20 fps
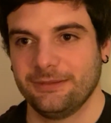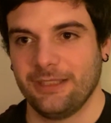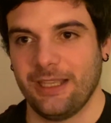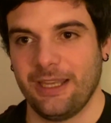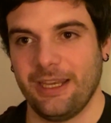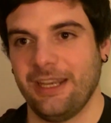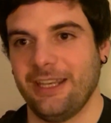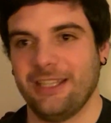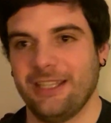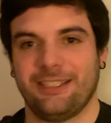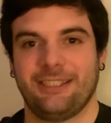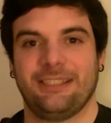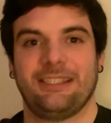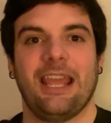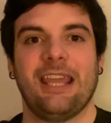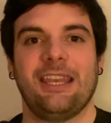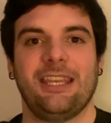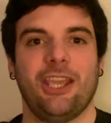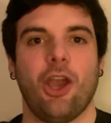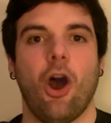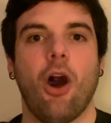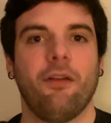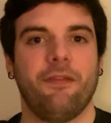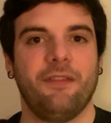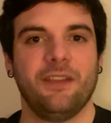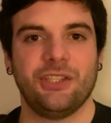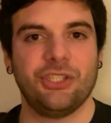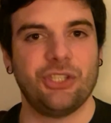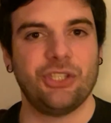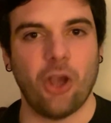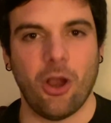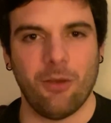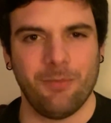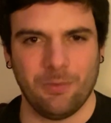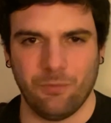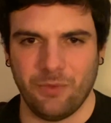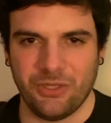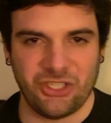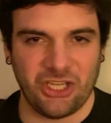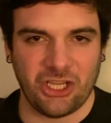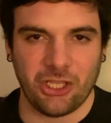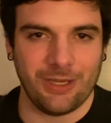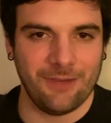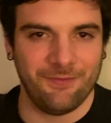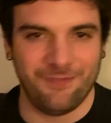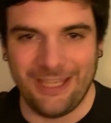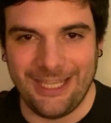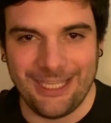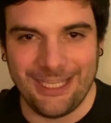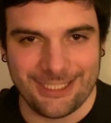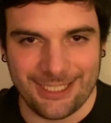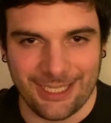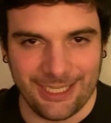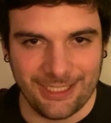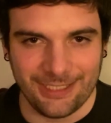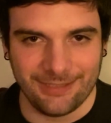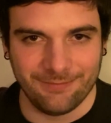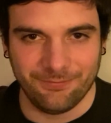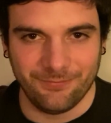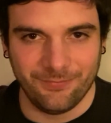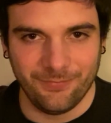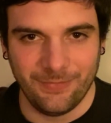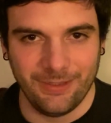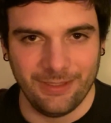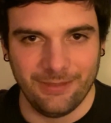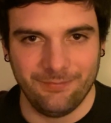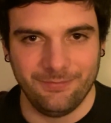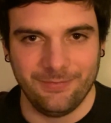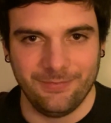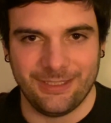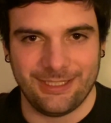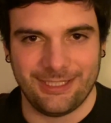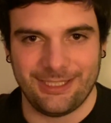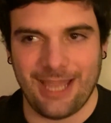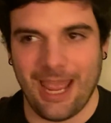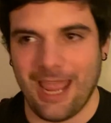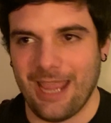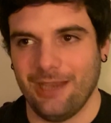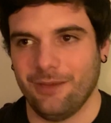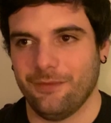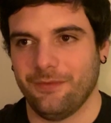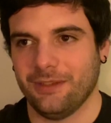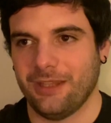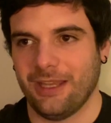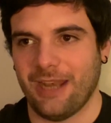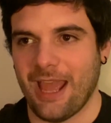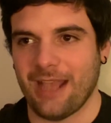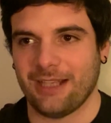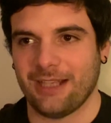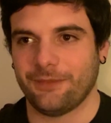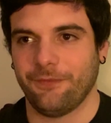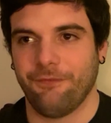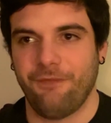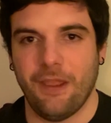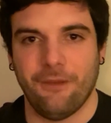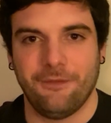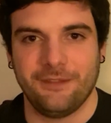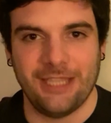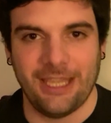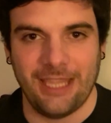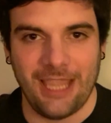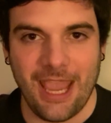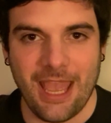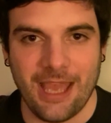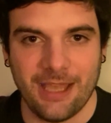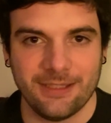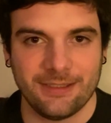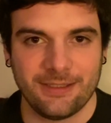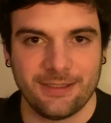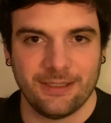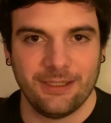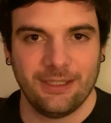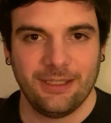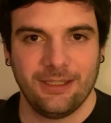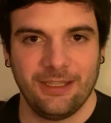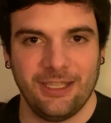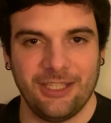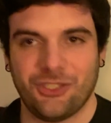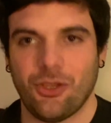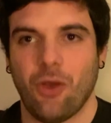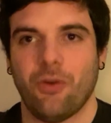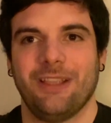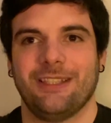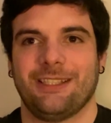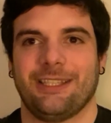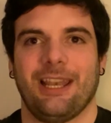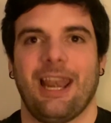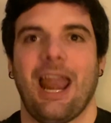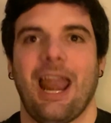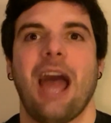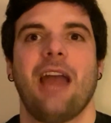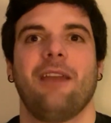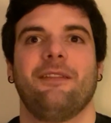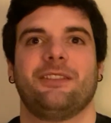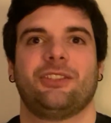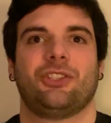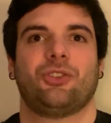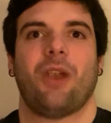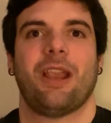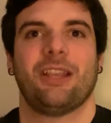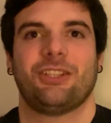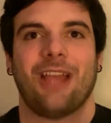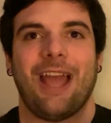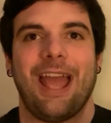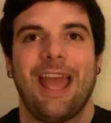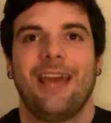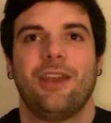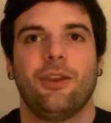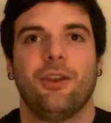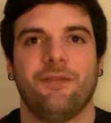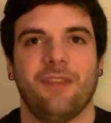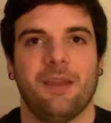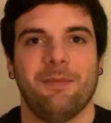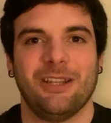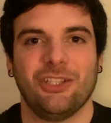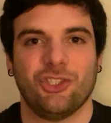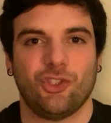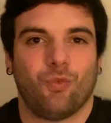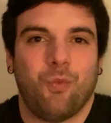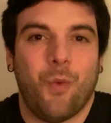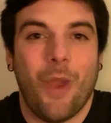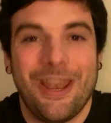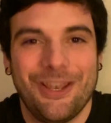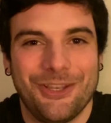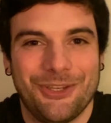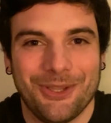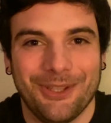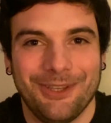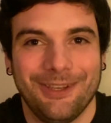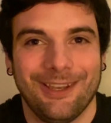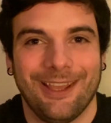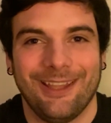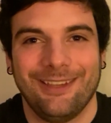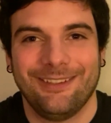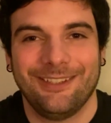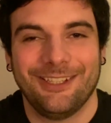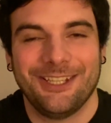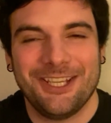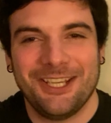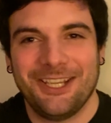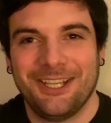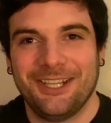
and in his steady office job in which he could have easily stayed for the next 50 years, he saw his life stretch ahead of him in Swindon and